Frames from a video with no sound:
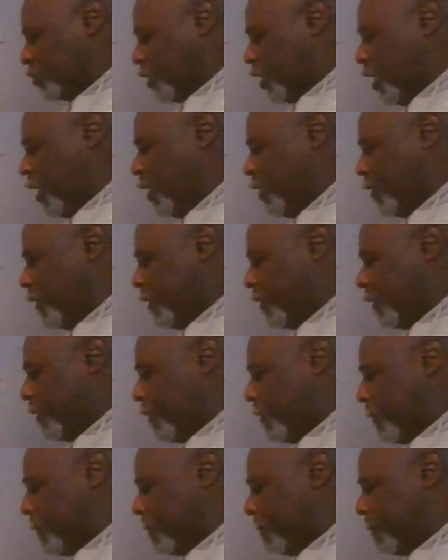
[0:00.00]
Okay?
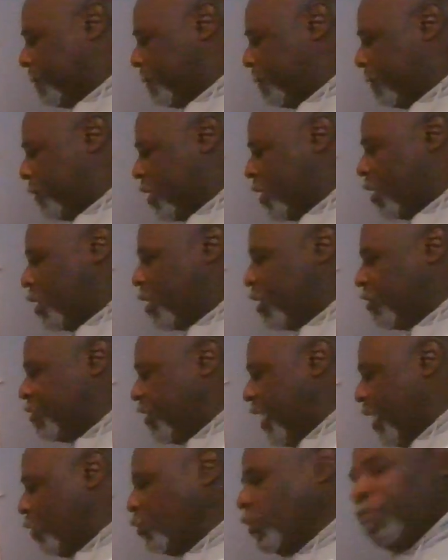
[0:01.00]

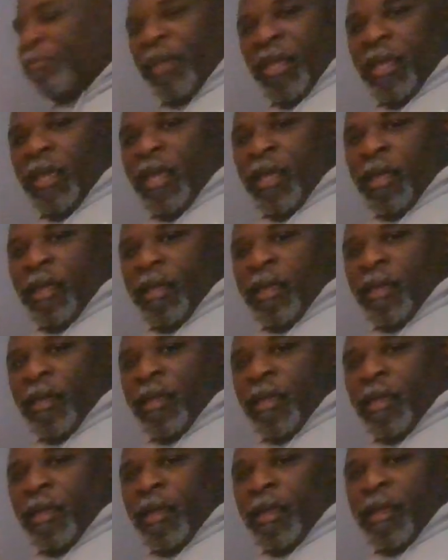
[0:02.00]
That would be
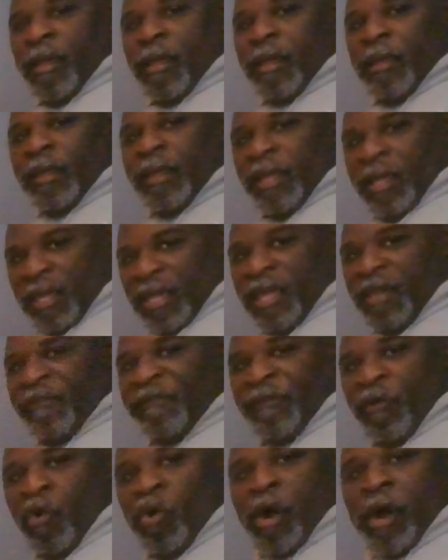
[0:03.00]

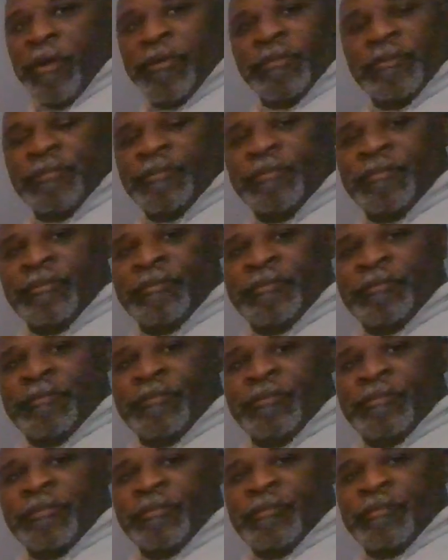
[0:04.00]
E4.
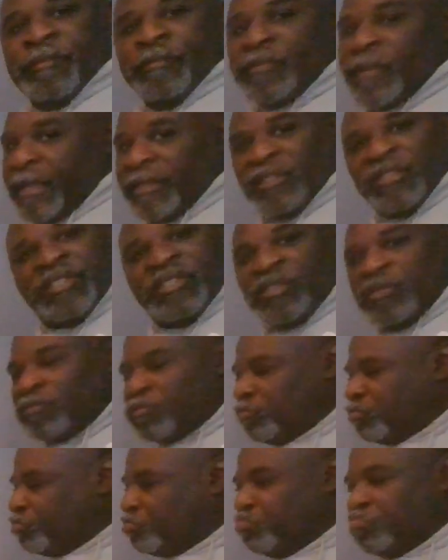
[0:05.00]
That's
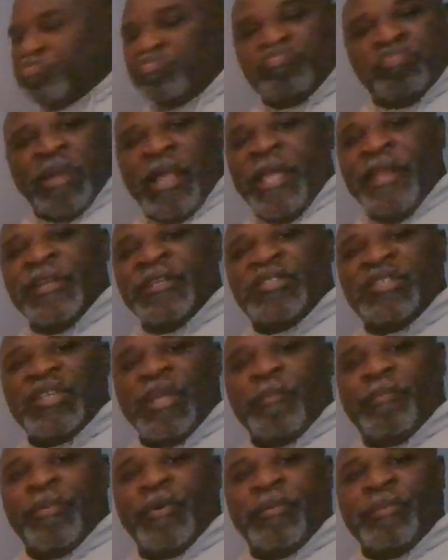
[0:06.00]
plain and
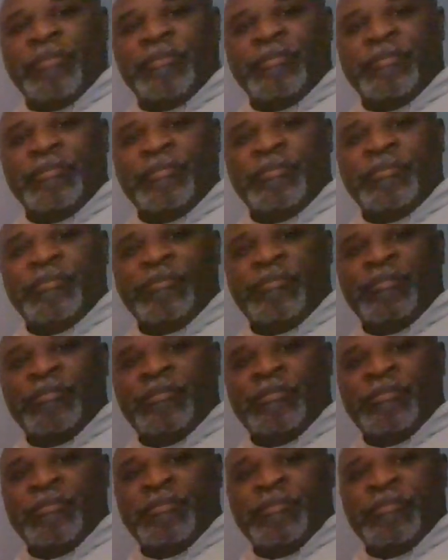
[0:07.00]
simple.
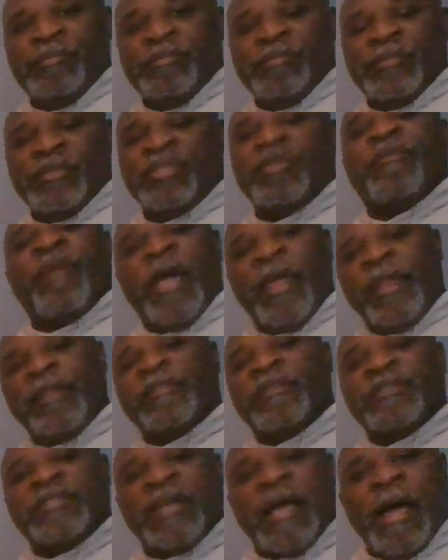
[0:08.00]
So right at
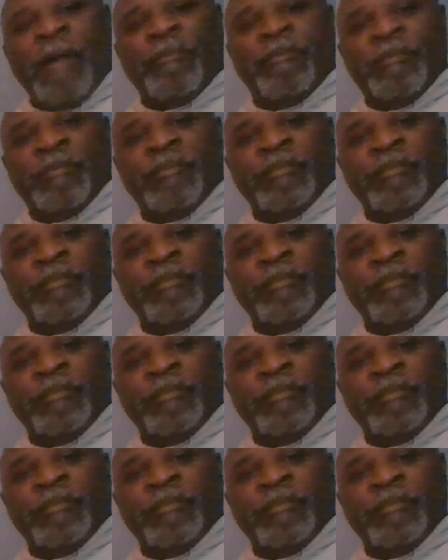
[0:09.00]
the top